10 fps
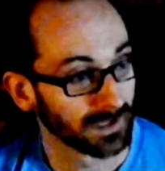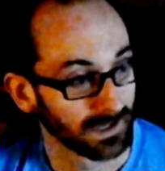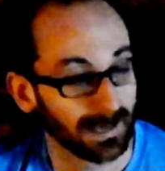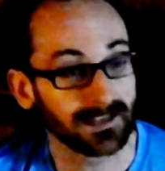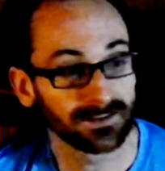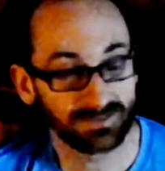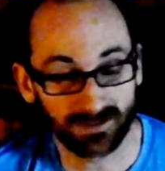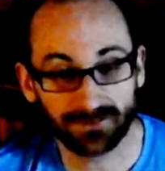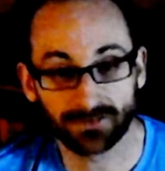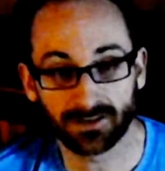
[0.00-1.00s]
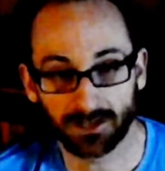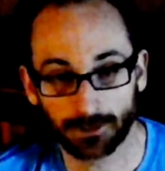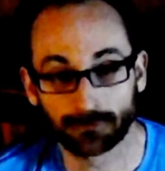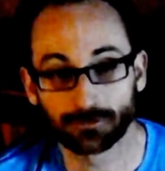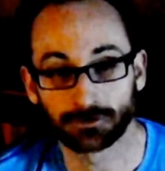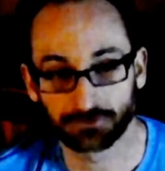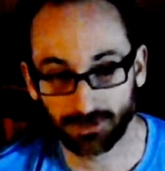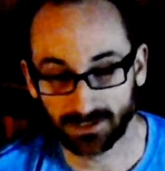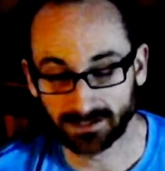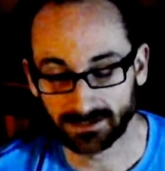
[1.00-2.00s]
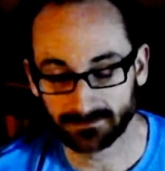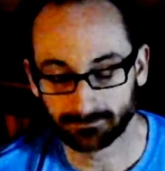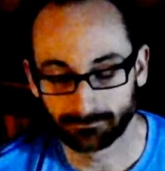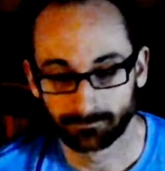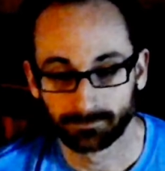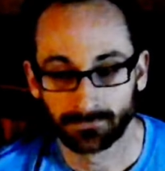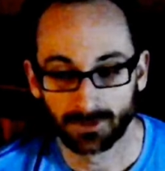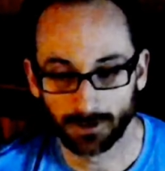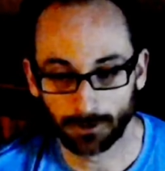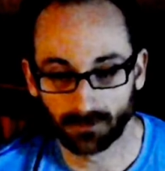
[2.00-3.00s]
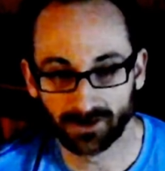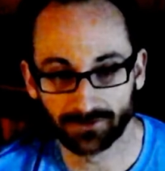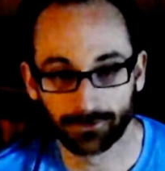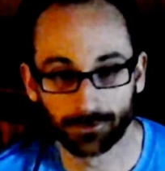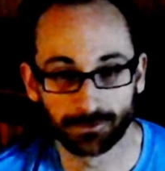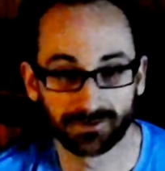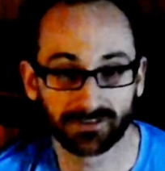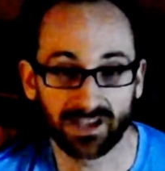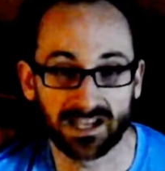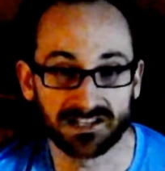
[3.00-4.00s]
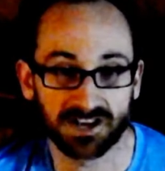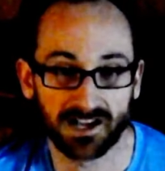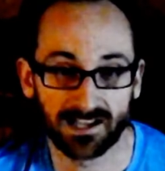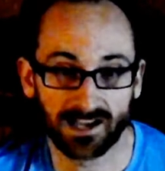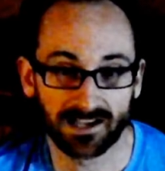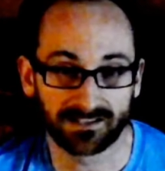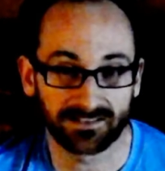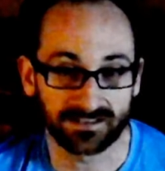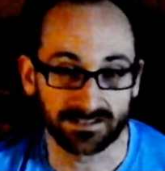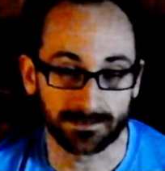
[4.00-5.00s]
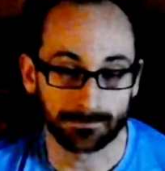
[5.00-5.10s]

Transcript: intensity interval training, otherwise known as HIIT.